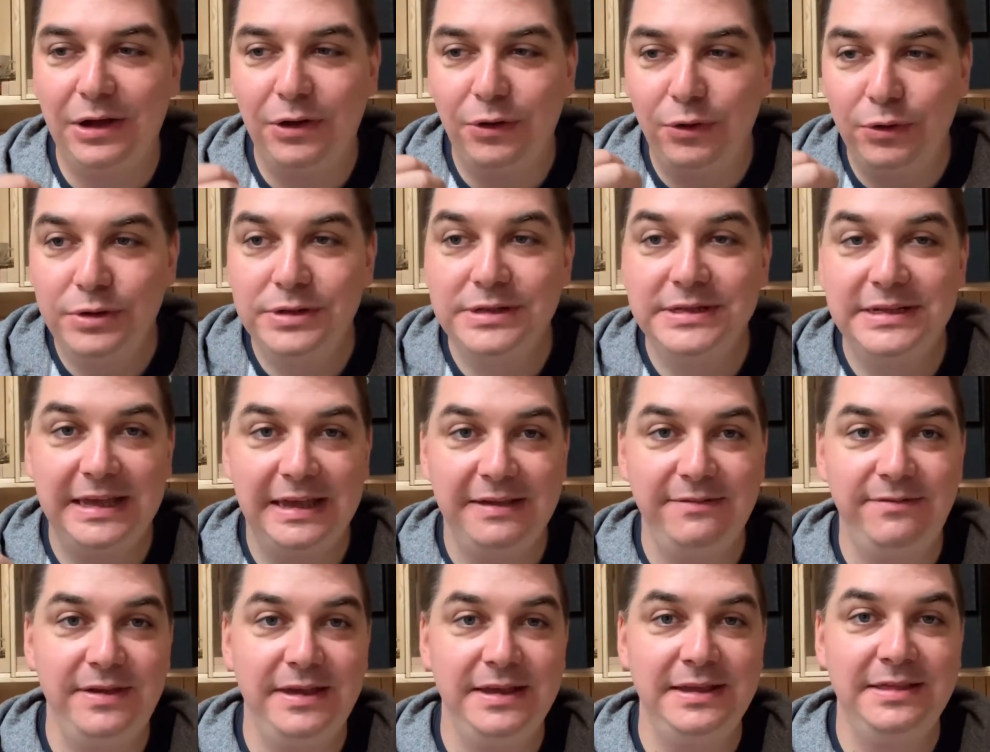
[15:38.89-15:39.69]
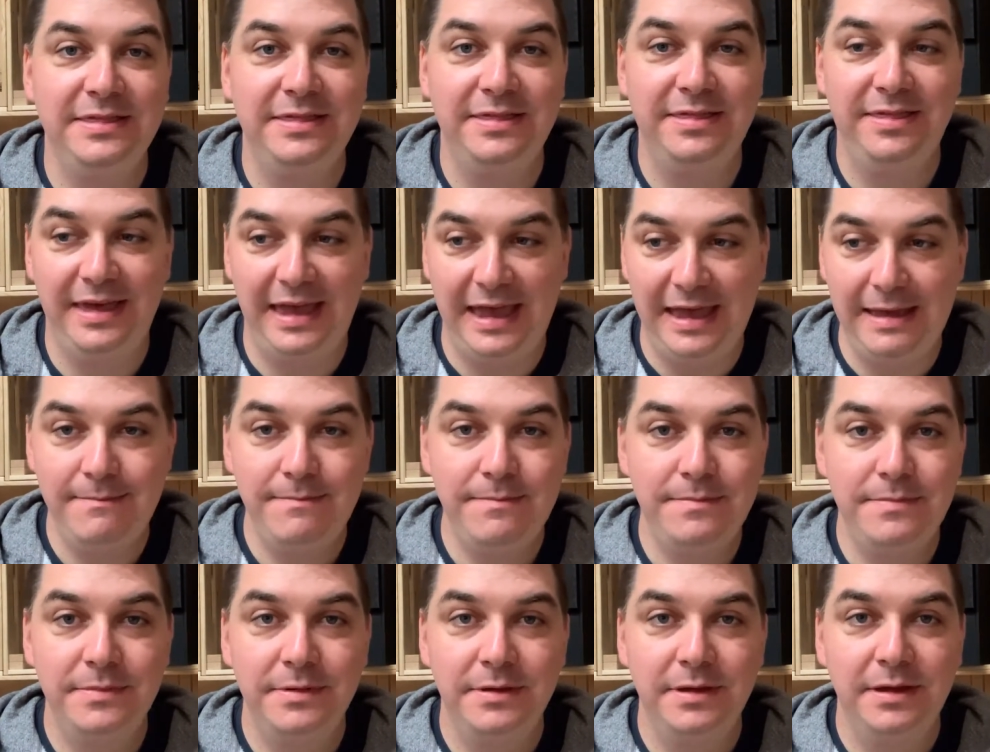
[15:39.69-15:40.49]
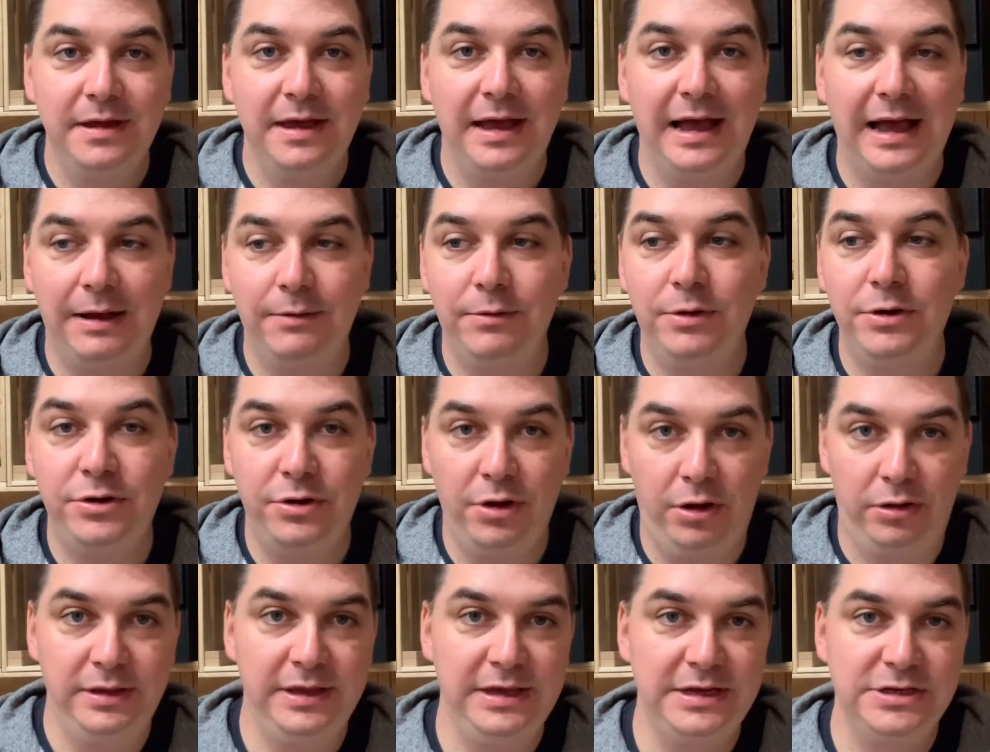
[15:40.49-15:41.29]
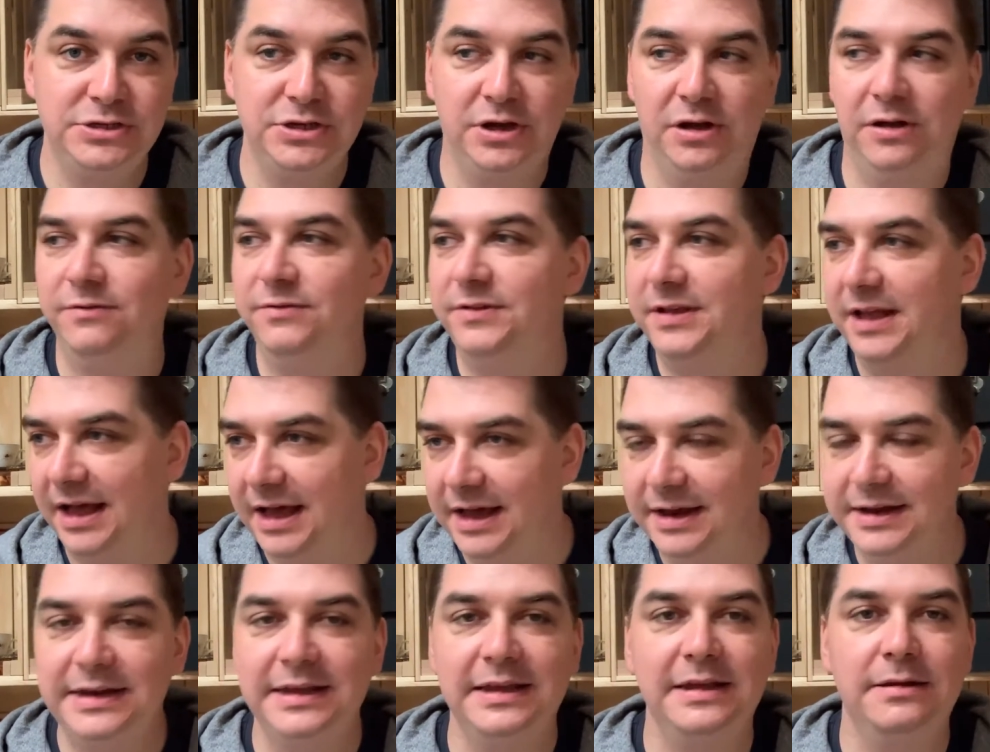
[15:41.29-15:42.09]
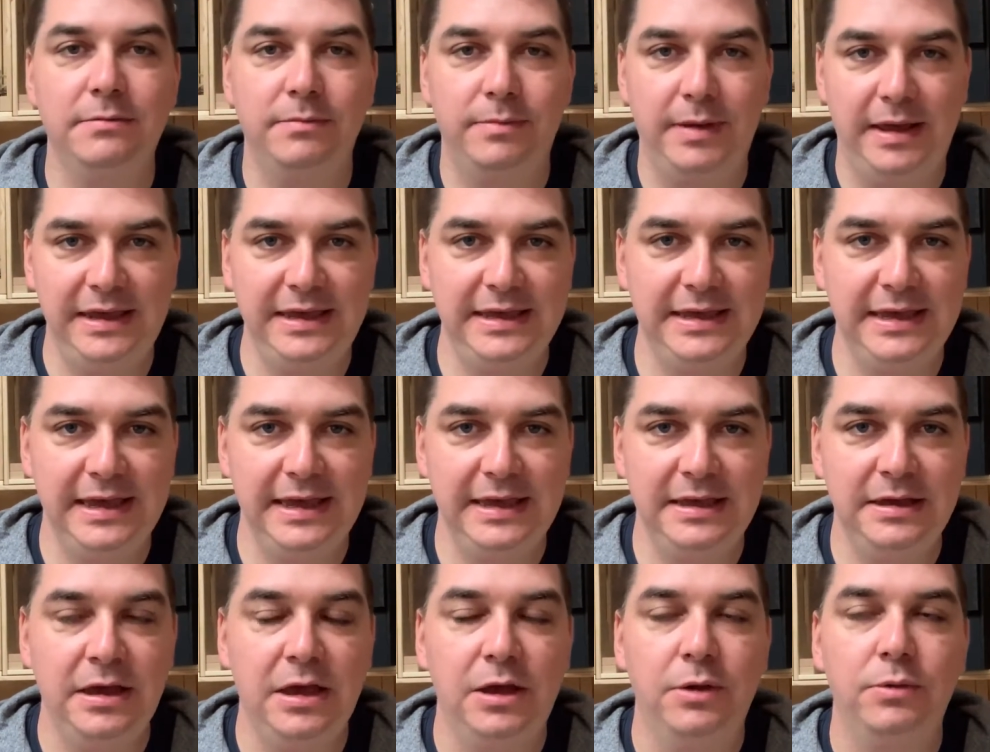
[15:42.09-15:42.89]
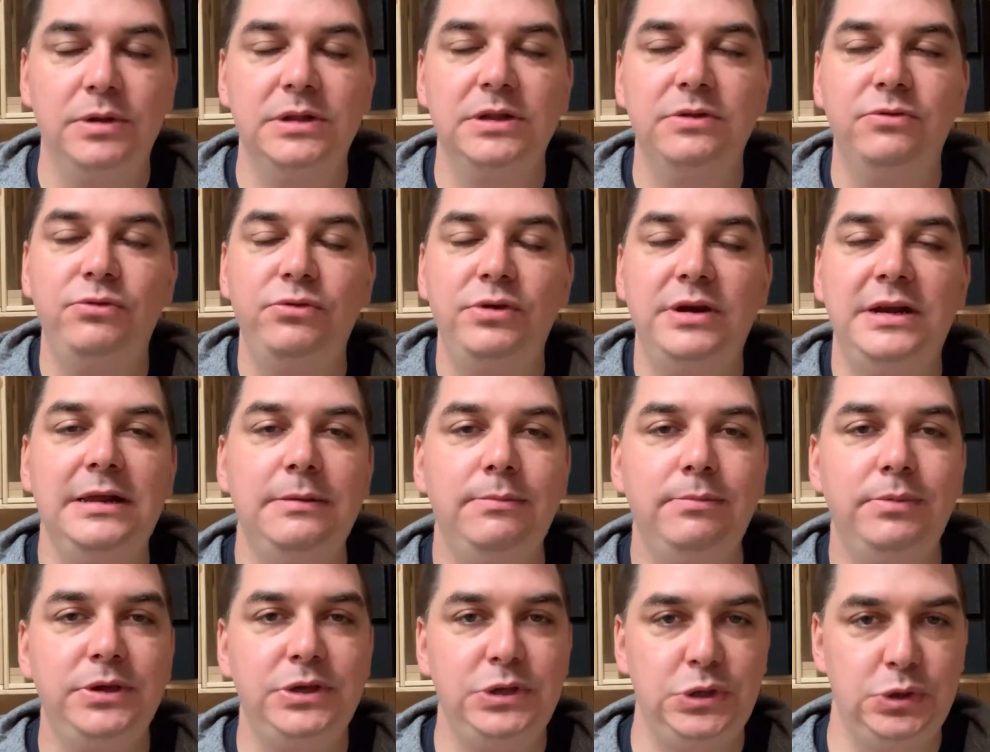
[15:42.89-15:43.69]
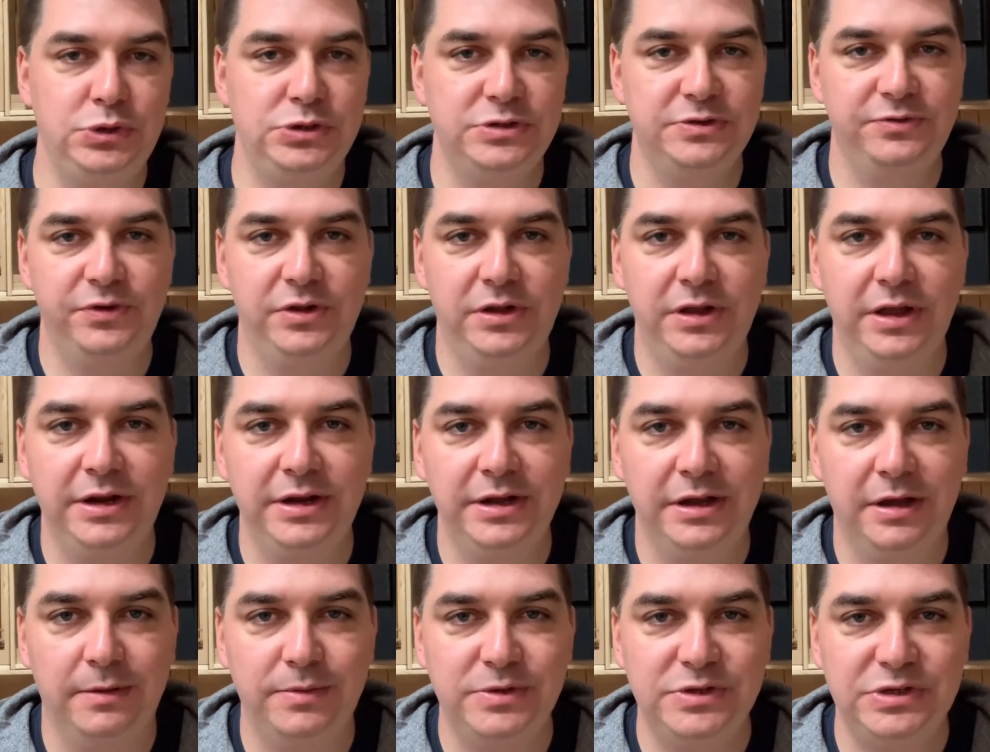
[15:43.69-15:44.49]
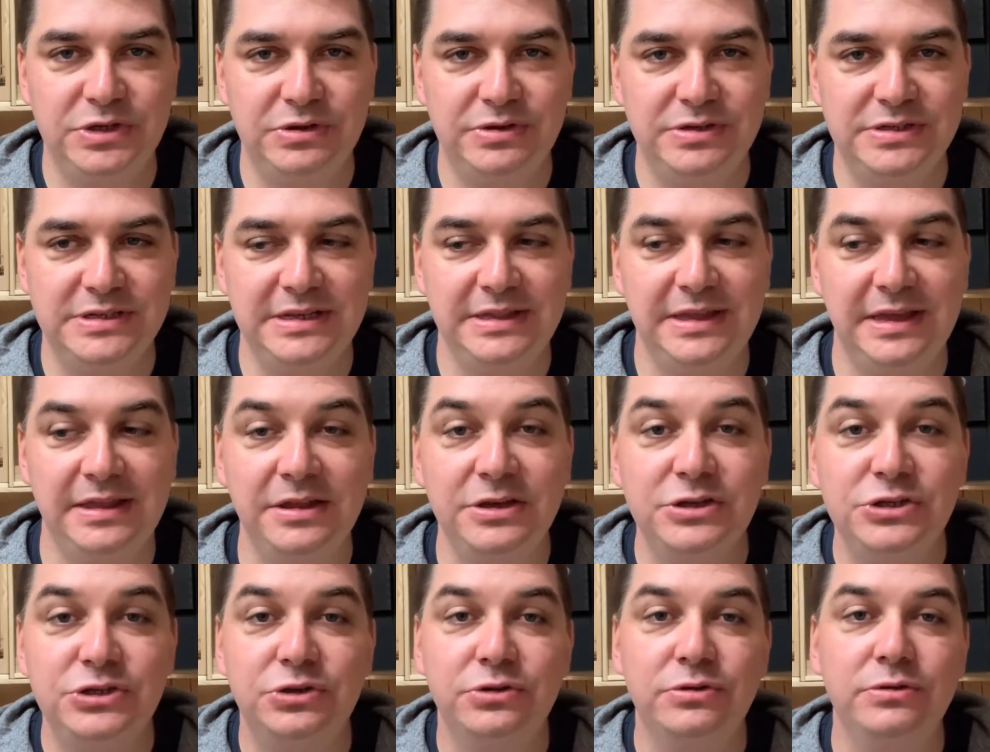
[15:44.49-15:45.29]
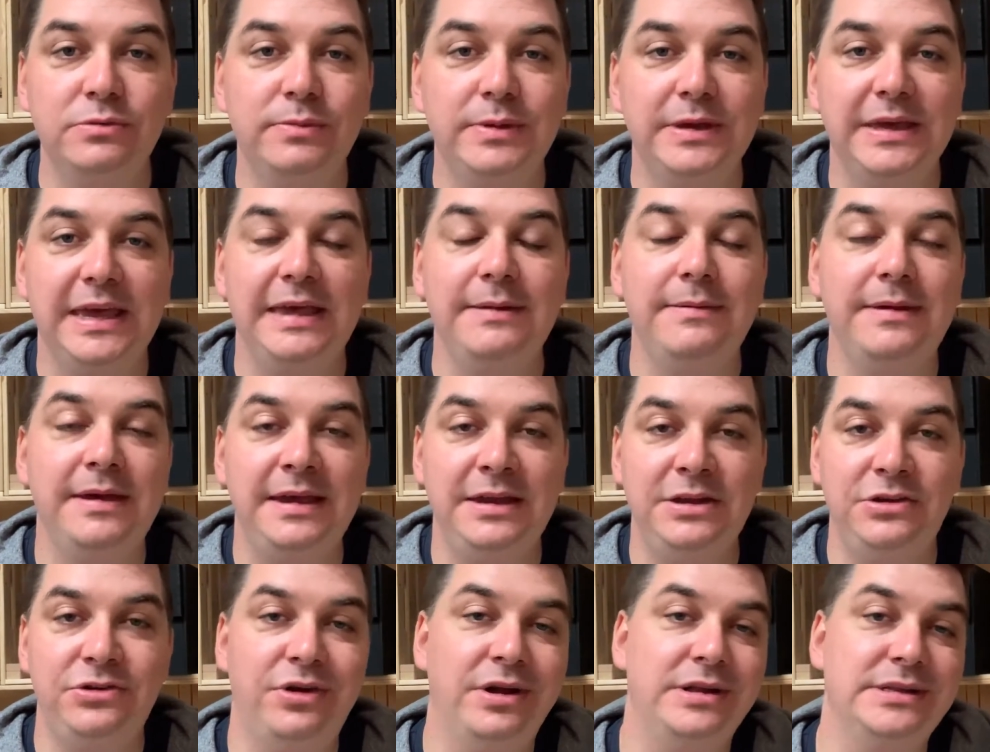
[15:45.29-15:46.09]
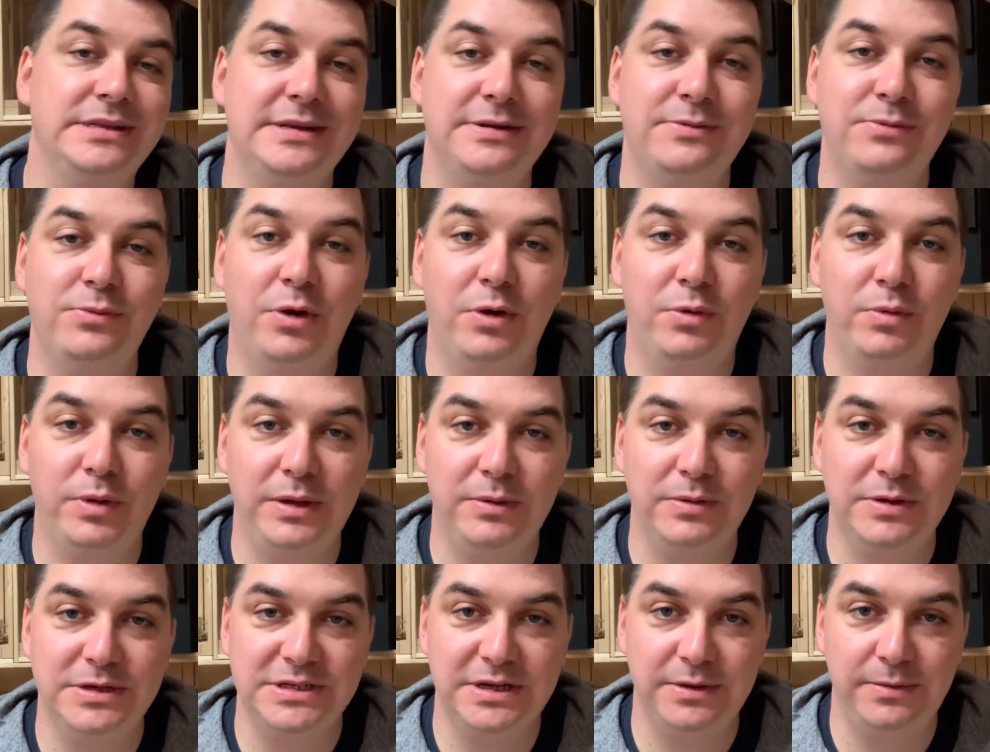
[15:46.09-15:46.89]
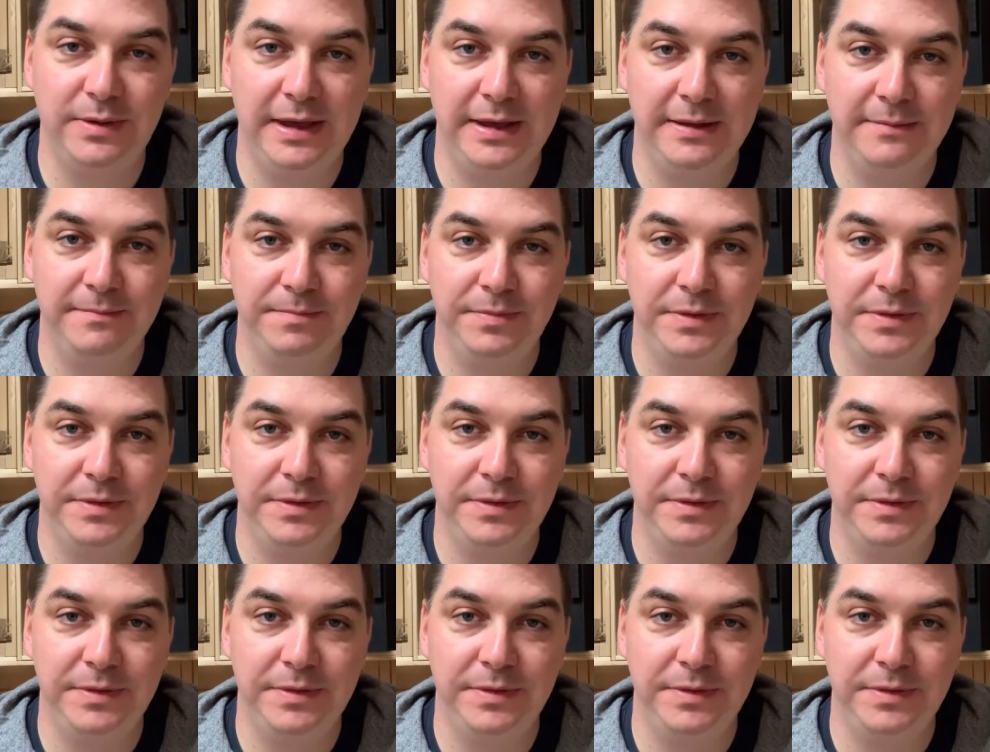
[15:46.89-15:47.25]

us giving them our knowledge of gardening and baking was a really beautiful learning opportunity, and the children became interested in what we were doing.